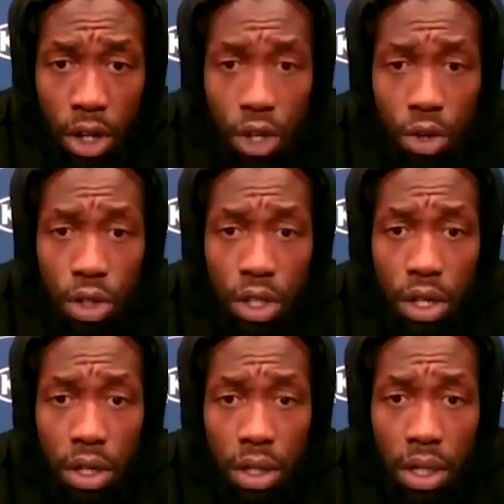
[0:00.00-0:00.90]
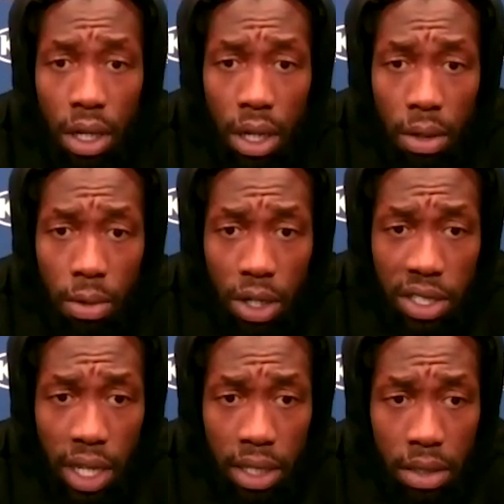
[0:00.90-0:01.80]
cooler work
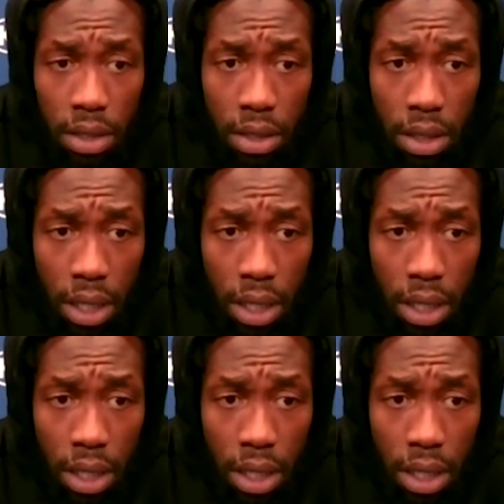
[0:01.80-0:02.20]
setting,